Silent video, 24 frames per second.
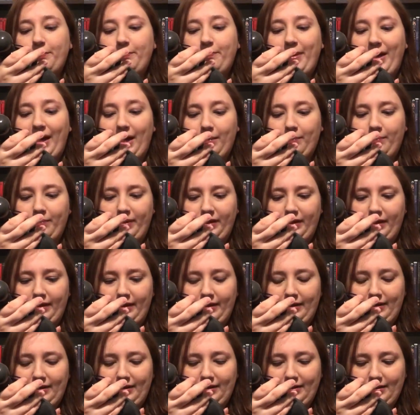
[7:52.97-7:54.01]
bat
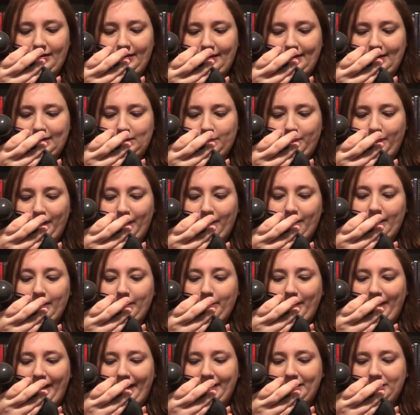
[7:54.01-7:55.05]
blood. These
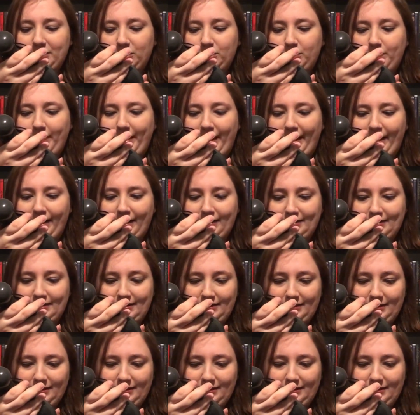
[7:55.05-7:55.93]
premium aged bat